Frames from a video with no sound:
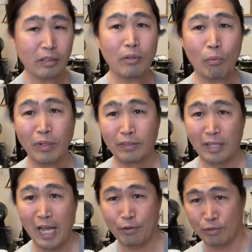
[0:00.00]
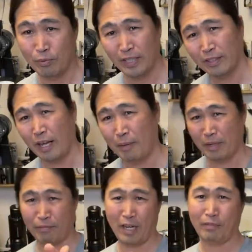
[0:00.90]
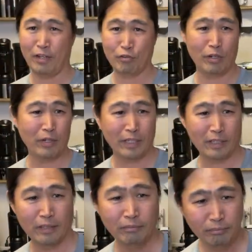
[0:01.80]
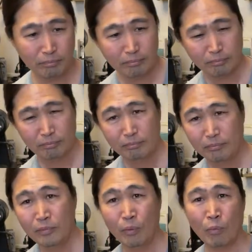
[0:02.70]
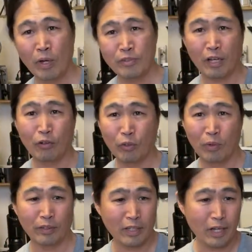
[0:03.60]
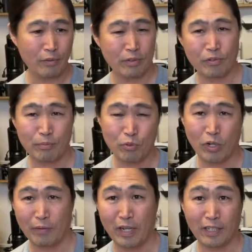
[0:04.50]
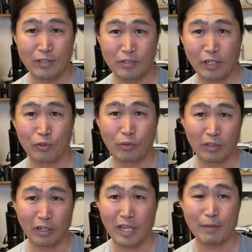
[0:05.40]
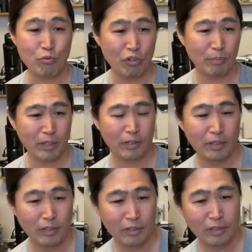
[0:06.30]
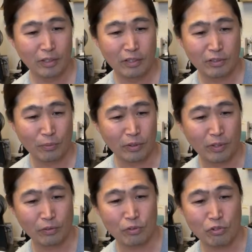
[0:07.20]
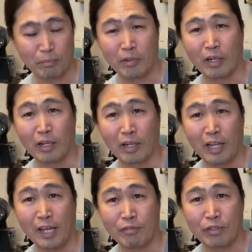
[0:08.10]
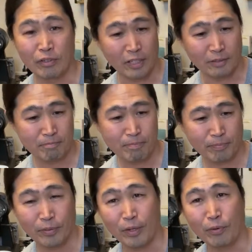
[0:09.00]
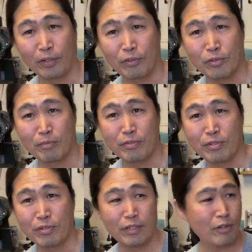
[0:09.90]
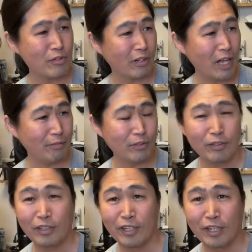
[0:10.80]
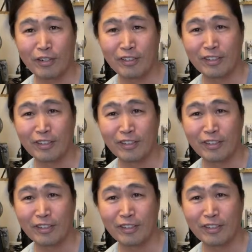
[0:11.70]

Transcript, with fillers: 1,000. Right now, I'm at 500 right now. Once I go to 1,000 subscribers, I can start doing the live streaming. So we're gonna do some live cooking. Okay, we're gonna do some serious live cooking here.